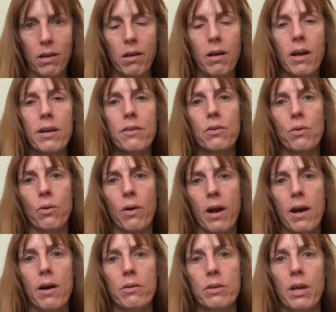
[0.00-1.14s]
a lot of the
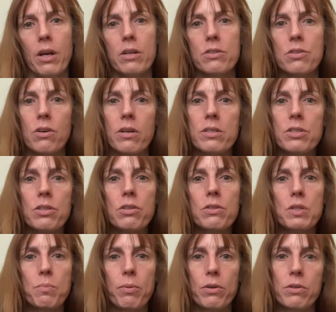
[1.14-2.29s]
crowd starts to
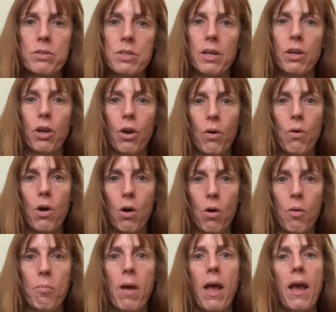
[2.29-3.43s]
disperse and go
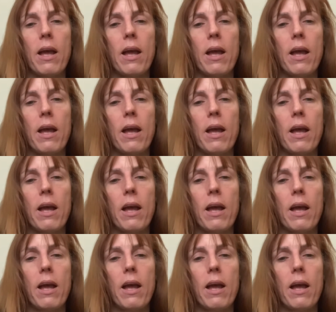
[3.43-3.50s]
home,